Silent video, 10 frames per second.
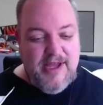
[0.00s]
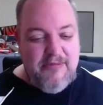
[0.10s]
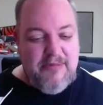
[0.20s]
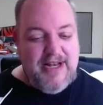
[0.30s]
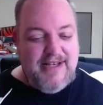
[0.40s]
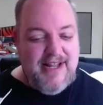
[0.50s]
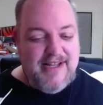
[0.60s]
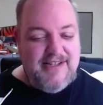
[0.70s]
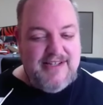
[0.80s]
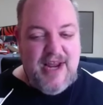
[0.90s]
but it
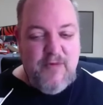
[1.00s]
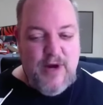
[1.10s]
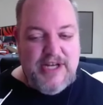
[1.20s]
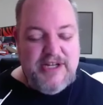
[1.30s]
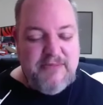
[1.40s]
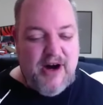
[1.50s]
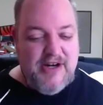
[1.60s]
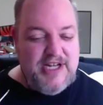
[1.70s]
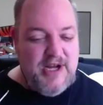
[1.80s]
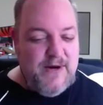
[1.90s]
doesn't say which
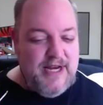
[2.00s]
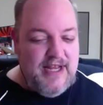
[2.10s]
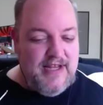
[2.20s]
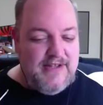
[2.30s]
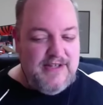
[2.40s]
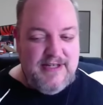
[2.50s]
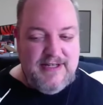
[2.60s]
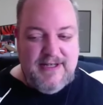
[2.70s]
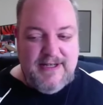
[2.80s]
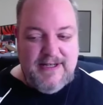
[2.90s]
DiMarzio it is.
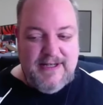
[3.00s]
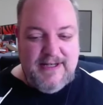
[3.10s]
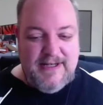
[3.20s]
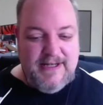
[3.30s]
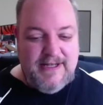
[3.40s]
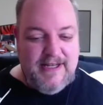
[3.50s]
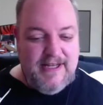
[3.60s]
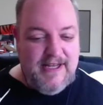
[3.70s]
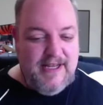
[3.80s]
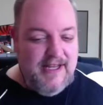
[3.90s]

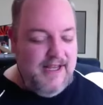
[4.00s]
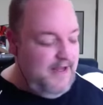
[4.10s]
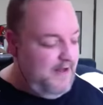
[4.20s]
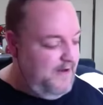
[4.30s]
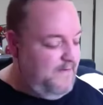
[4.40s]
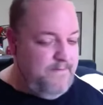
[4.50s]
Nice. Yeah, I was going to